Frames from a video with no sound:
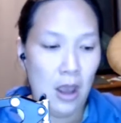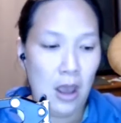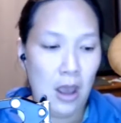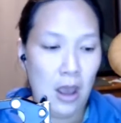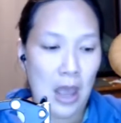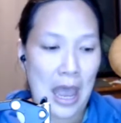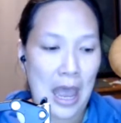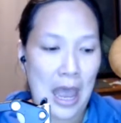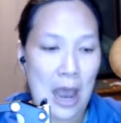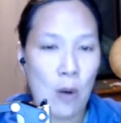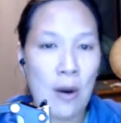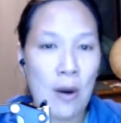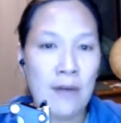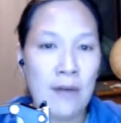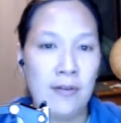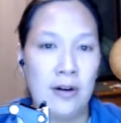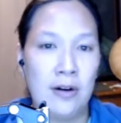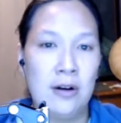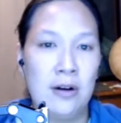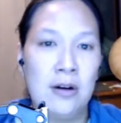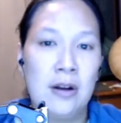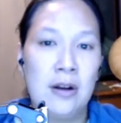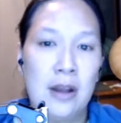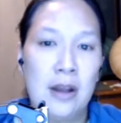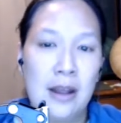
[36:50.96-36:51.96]

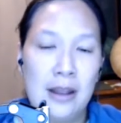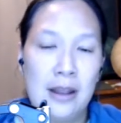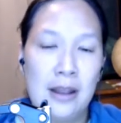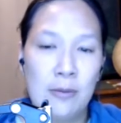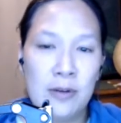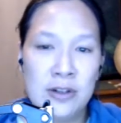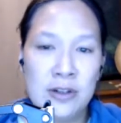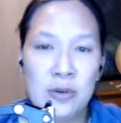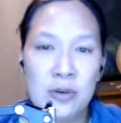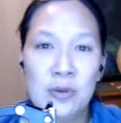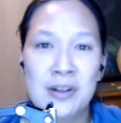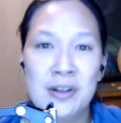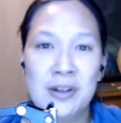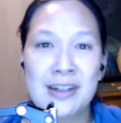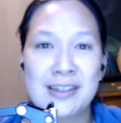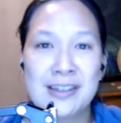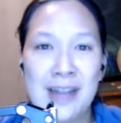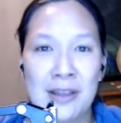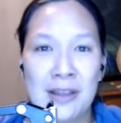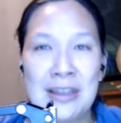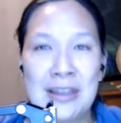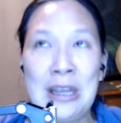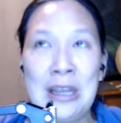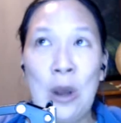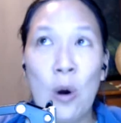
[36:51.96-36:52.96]
However, retooling is
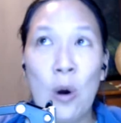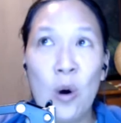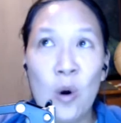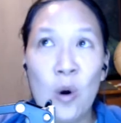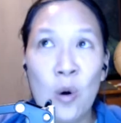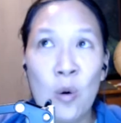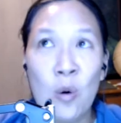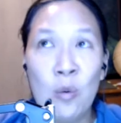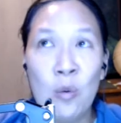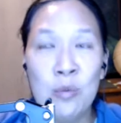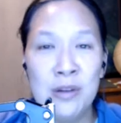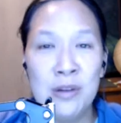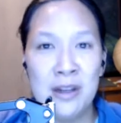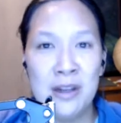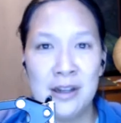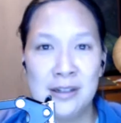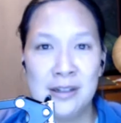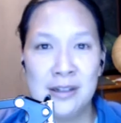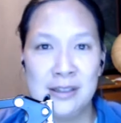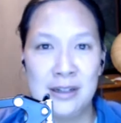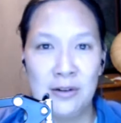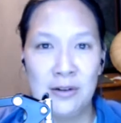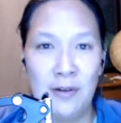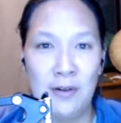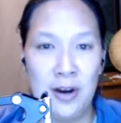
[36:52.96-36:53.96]
not the only
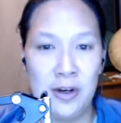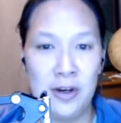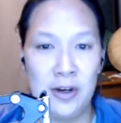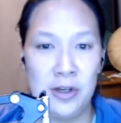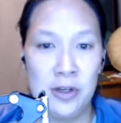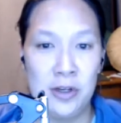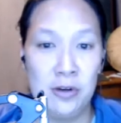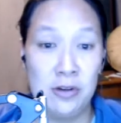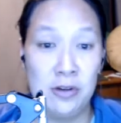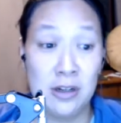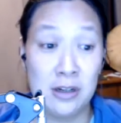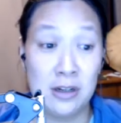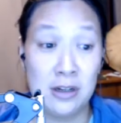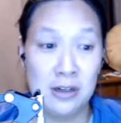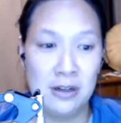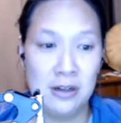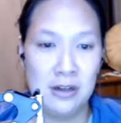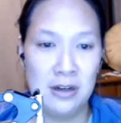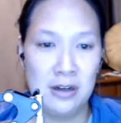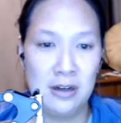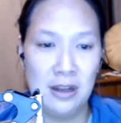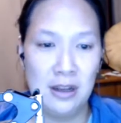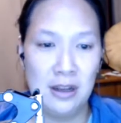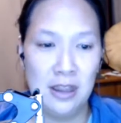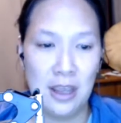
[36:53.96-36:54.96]
consideration you should
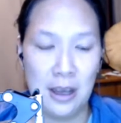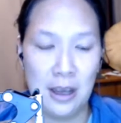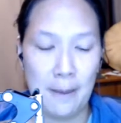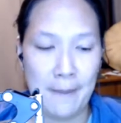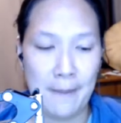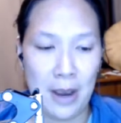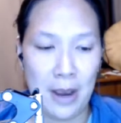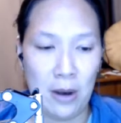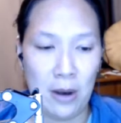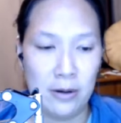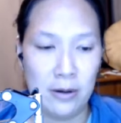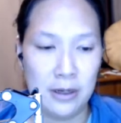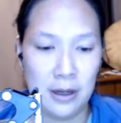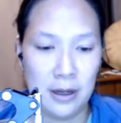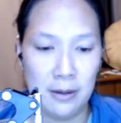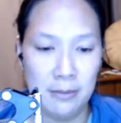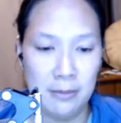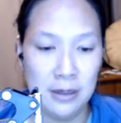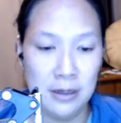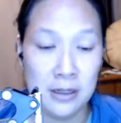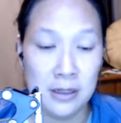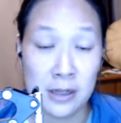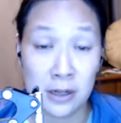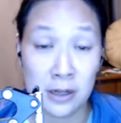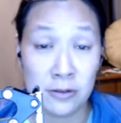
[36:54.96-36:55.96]
think about. In
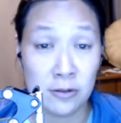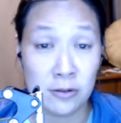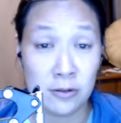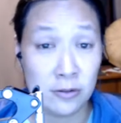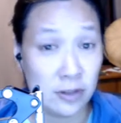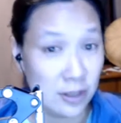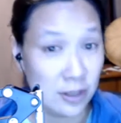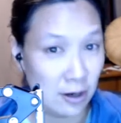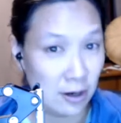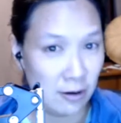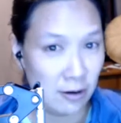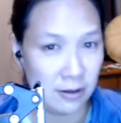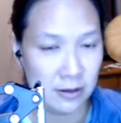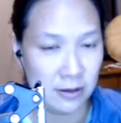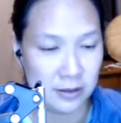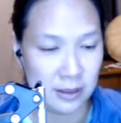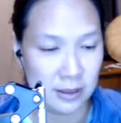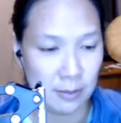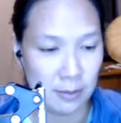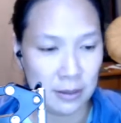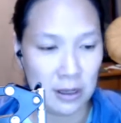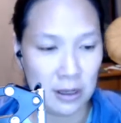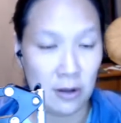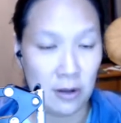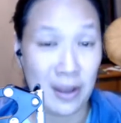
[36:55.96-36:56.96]
industrial engineering, there's
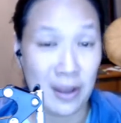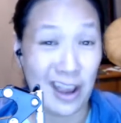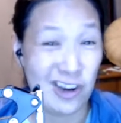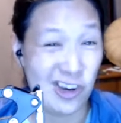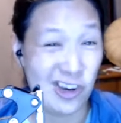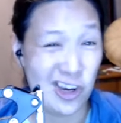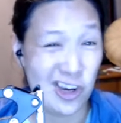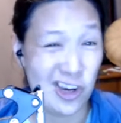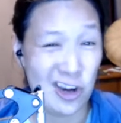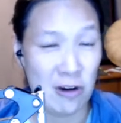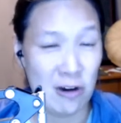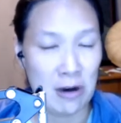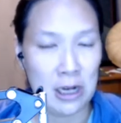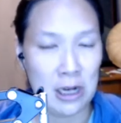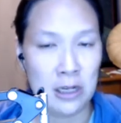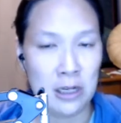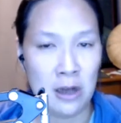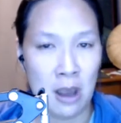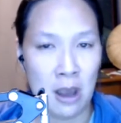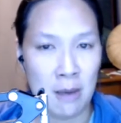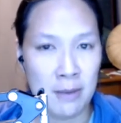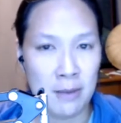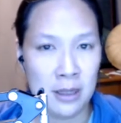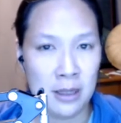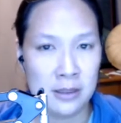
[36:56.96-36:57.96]
something called engineering
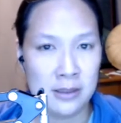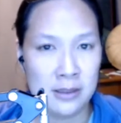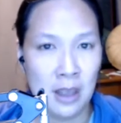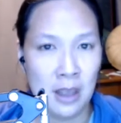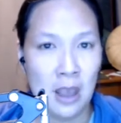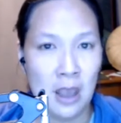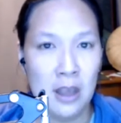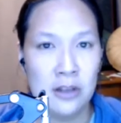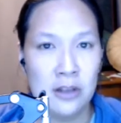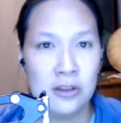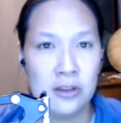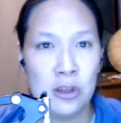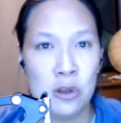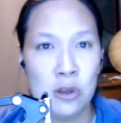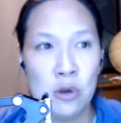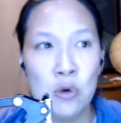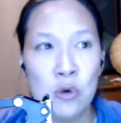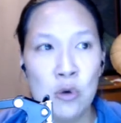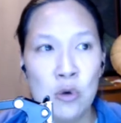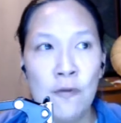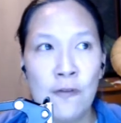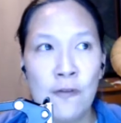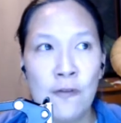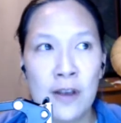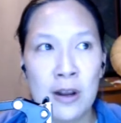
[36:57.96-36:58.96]
economics. So
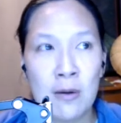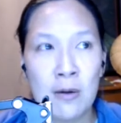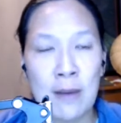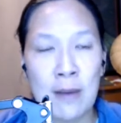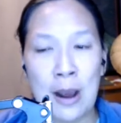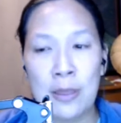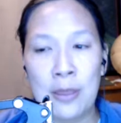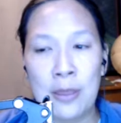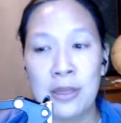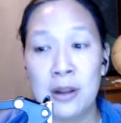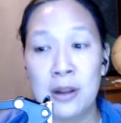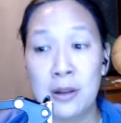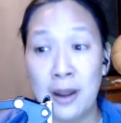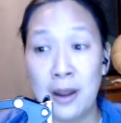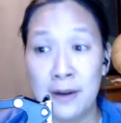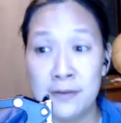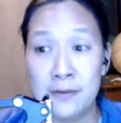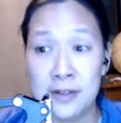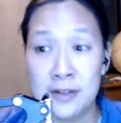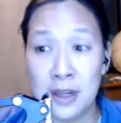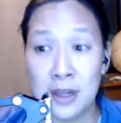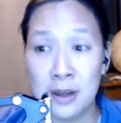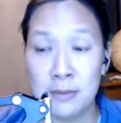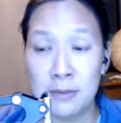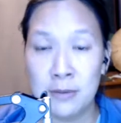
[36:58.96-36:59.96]
you figure out the
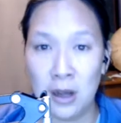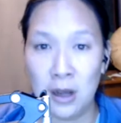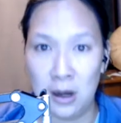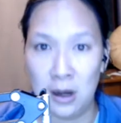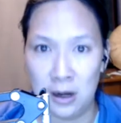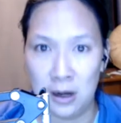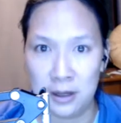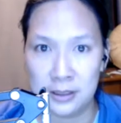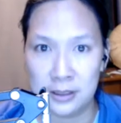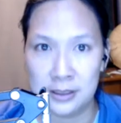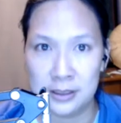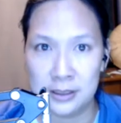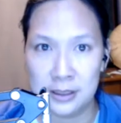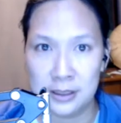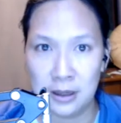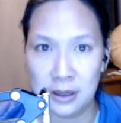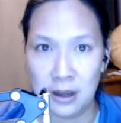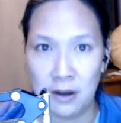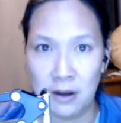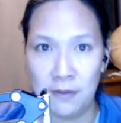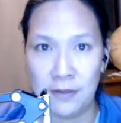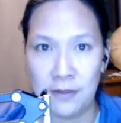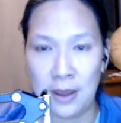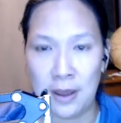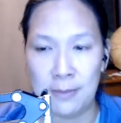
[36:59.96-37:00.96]
lifetime cost
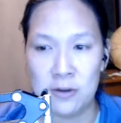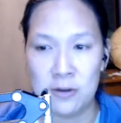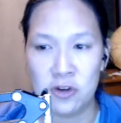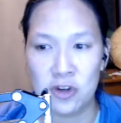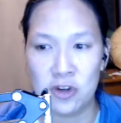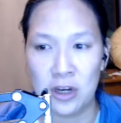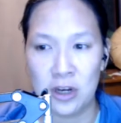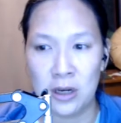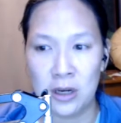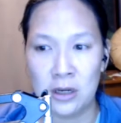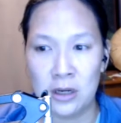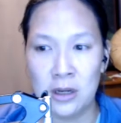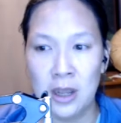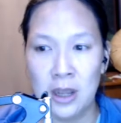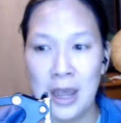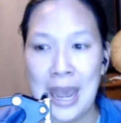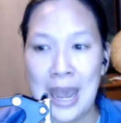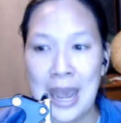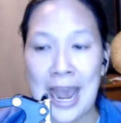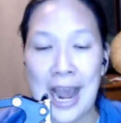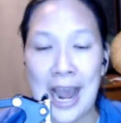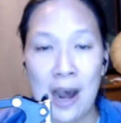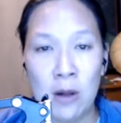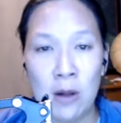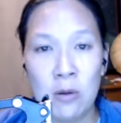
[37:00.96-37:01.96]
of that machine,
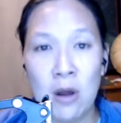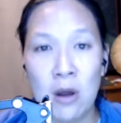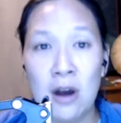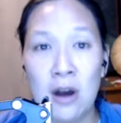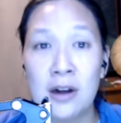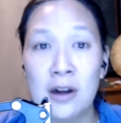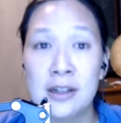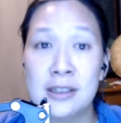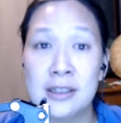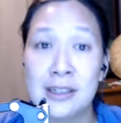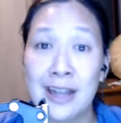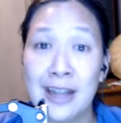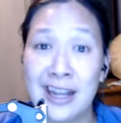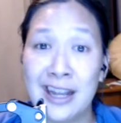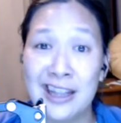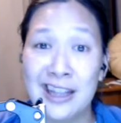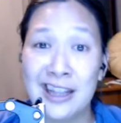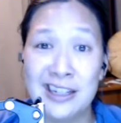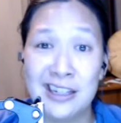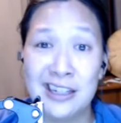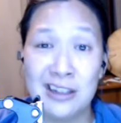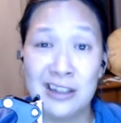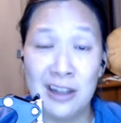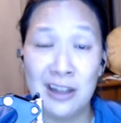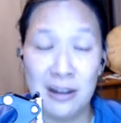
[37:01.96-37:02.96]
how long it's likely
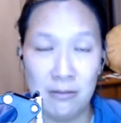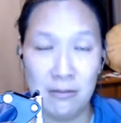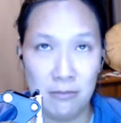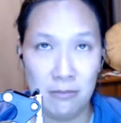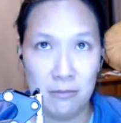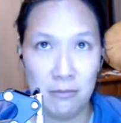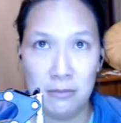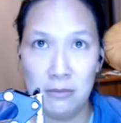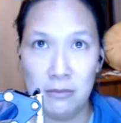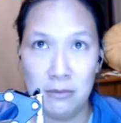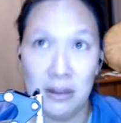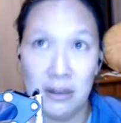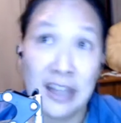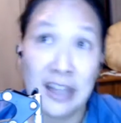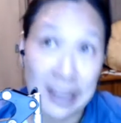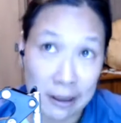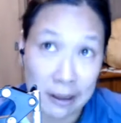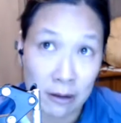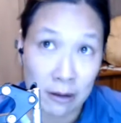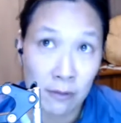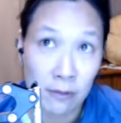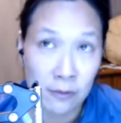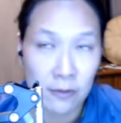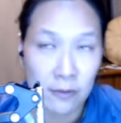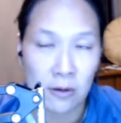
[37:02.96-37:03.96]
to
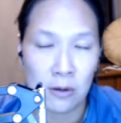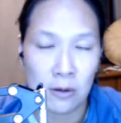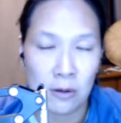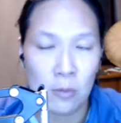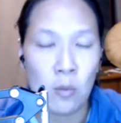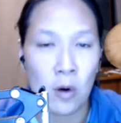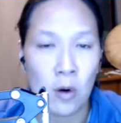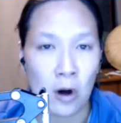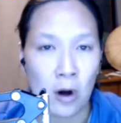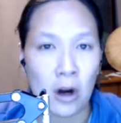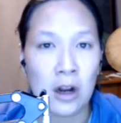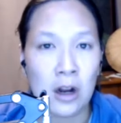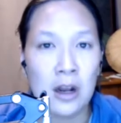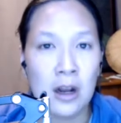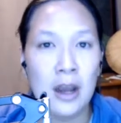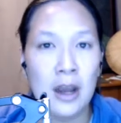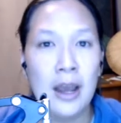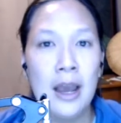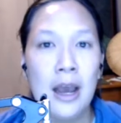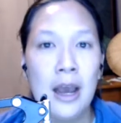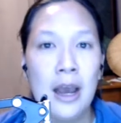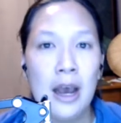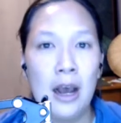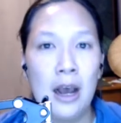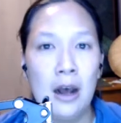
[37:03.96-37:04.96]
live or work.
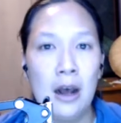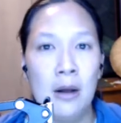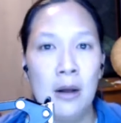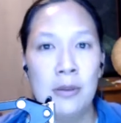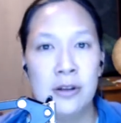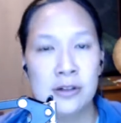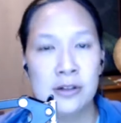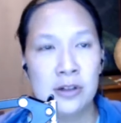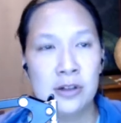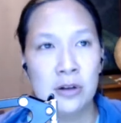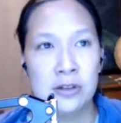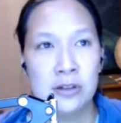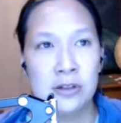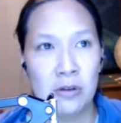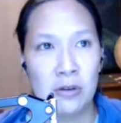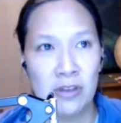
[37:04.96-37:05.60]
There's also